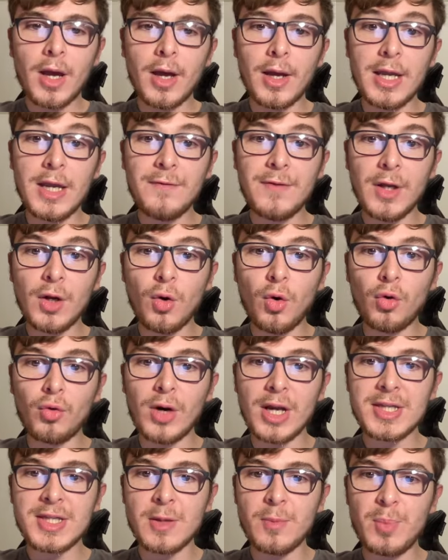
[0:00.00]
Evening all,
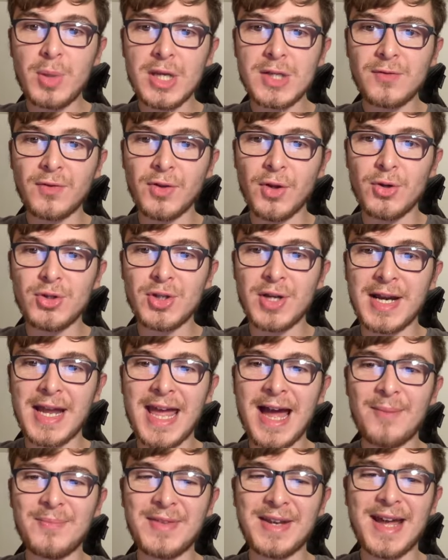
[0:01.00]
rest in peace for those who didn't
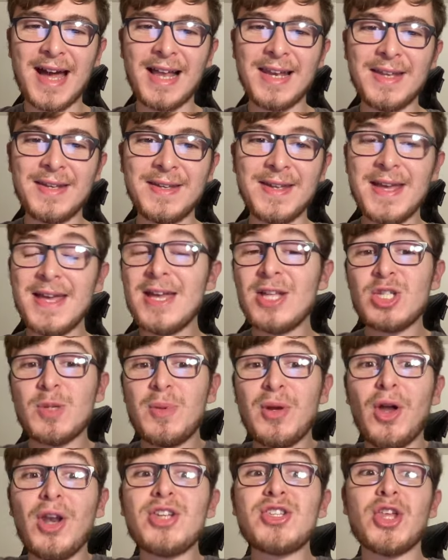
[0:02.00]
captain Haaland. To be
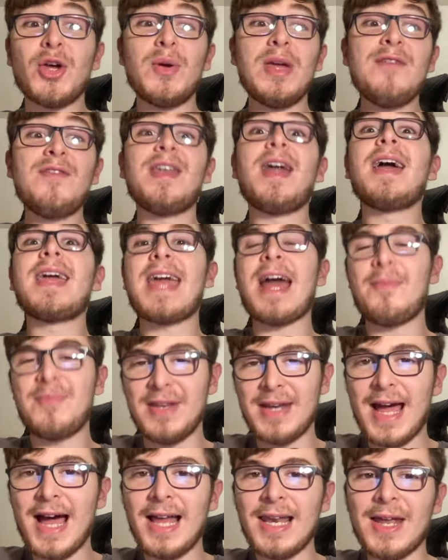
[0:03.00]
honest though, even I
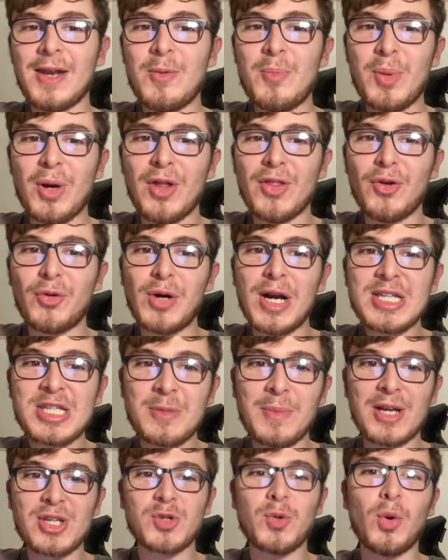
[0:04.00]
captained Haaland, but the rest of
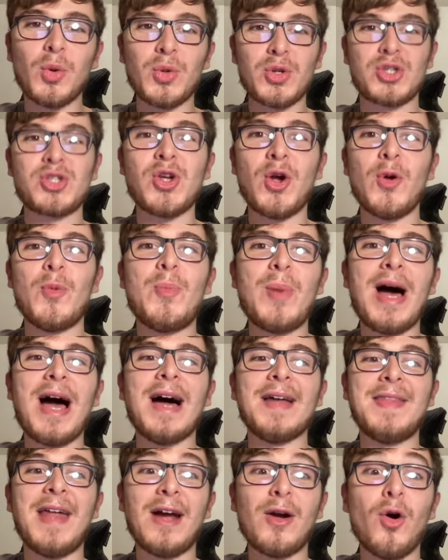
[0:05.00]
my squad was so
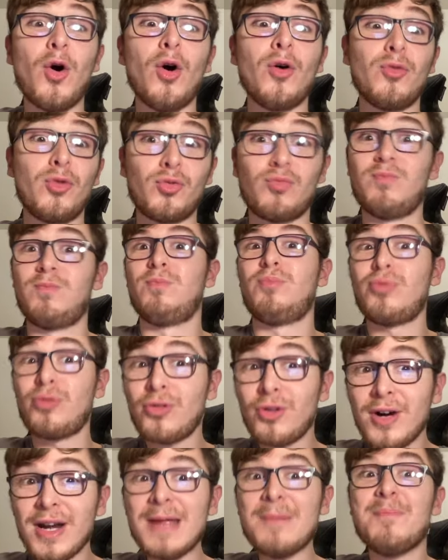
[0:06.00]
bad I got a
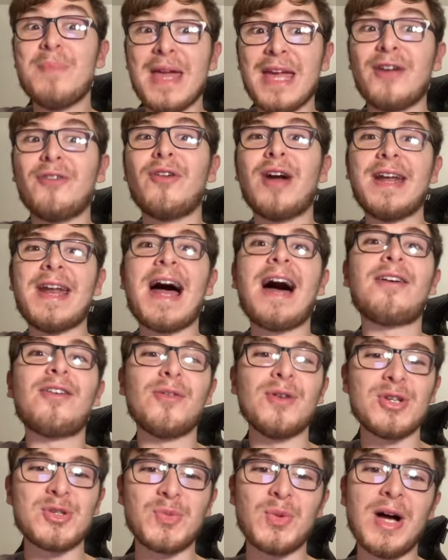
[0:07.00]
pretty big red arrow
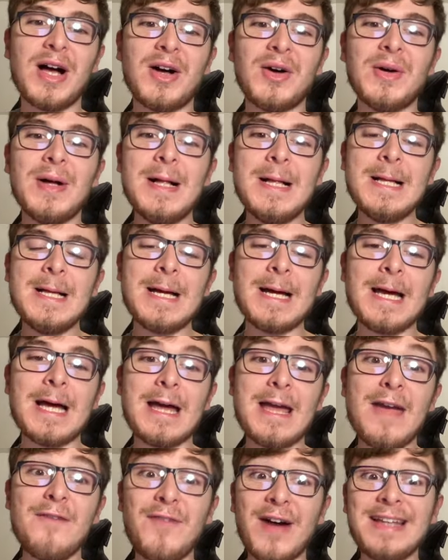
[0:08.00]
as well.
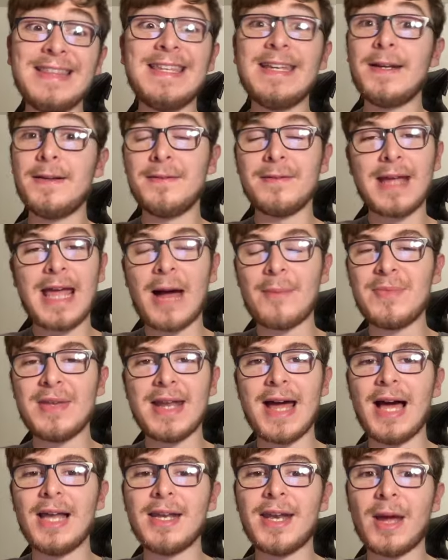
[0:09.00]
If I didn't captain
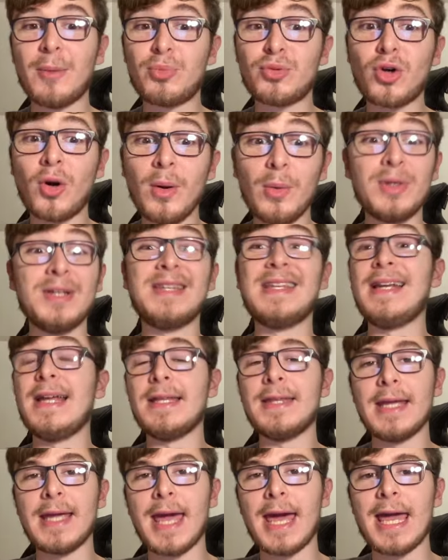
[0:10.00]
Haaland, I probably would have deleted
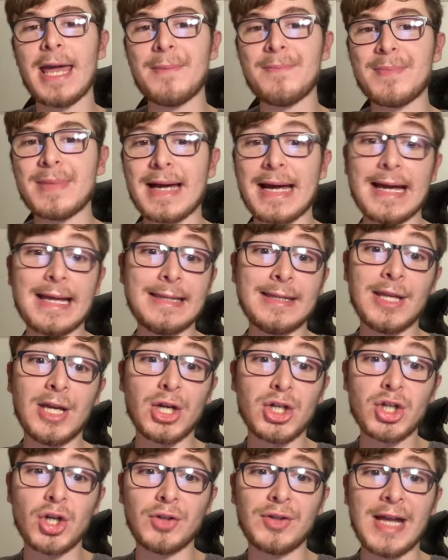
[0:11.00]
the game and
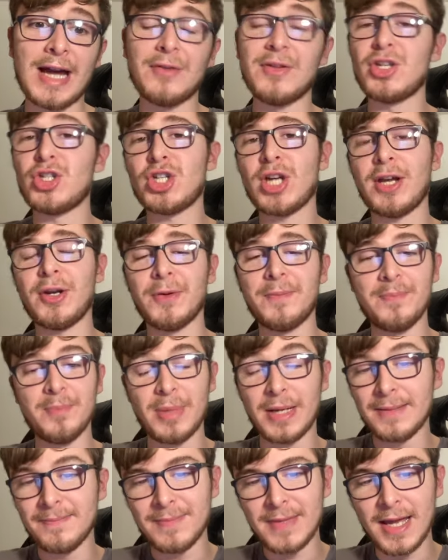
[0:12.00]
shut down this channel,
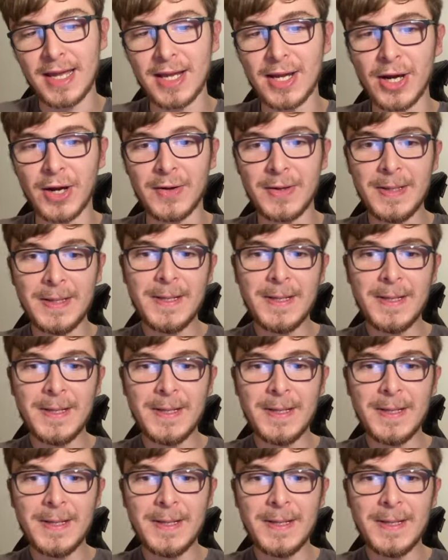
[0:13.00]
but there you go.